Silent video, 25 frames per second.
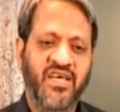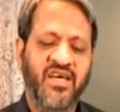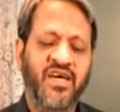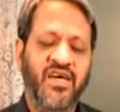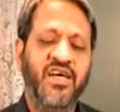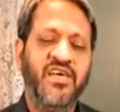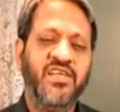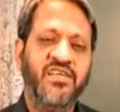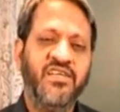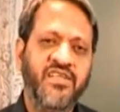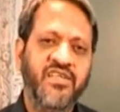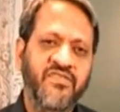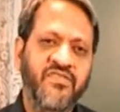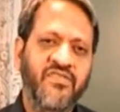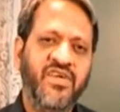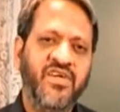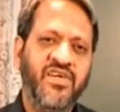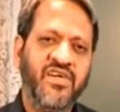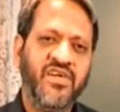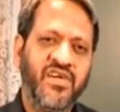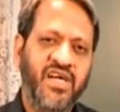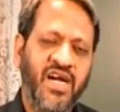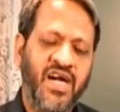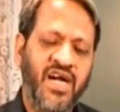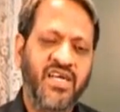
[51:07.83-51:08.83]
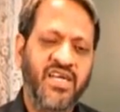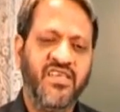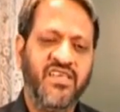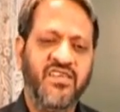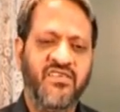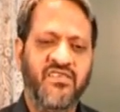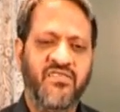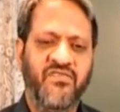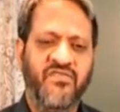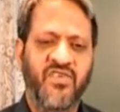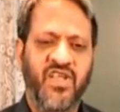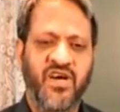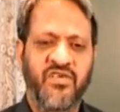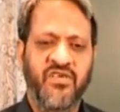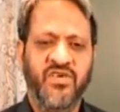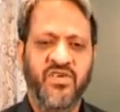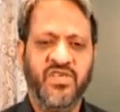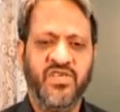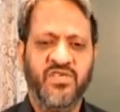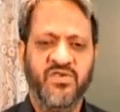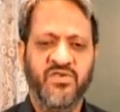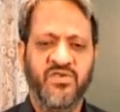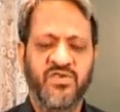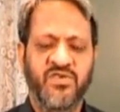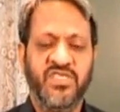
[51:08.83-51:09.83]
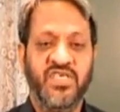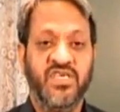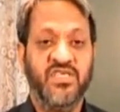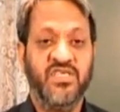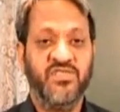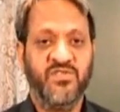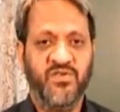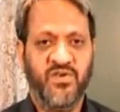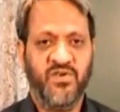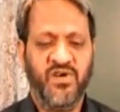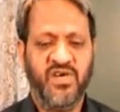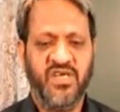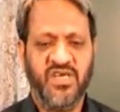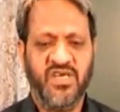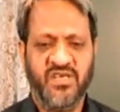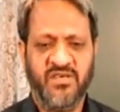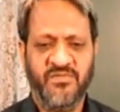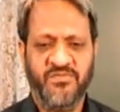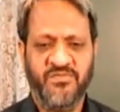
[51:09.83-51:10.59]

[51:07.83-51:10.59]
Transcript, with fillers: a river, garden, flower shows, and so on.